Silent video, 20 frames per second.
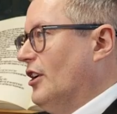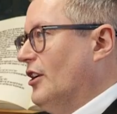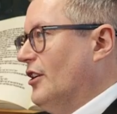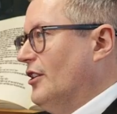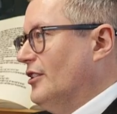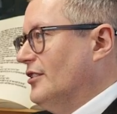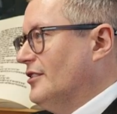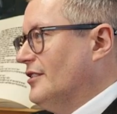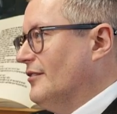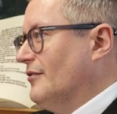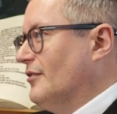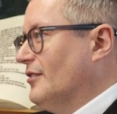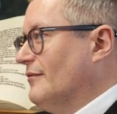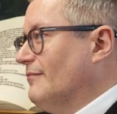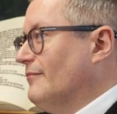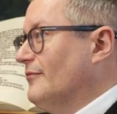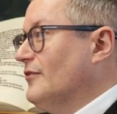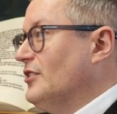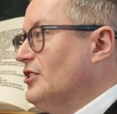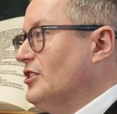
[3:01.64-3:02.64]
lounge, so
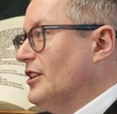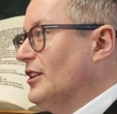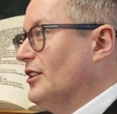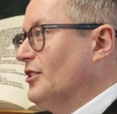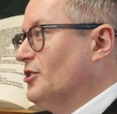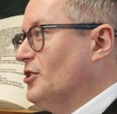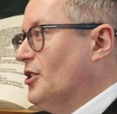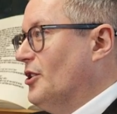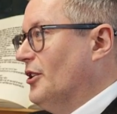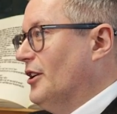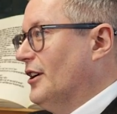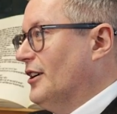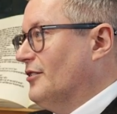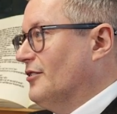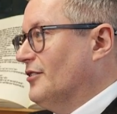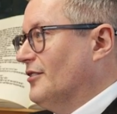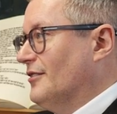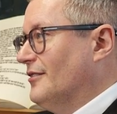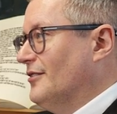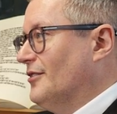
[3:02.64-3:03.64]
a gin and tonic
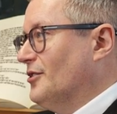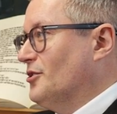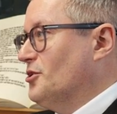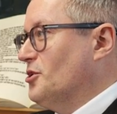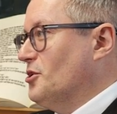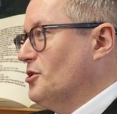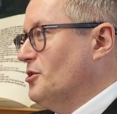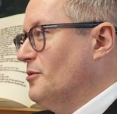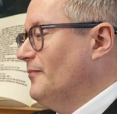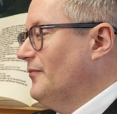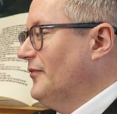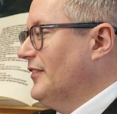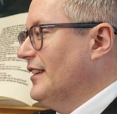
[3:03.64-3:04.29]
or two.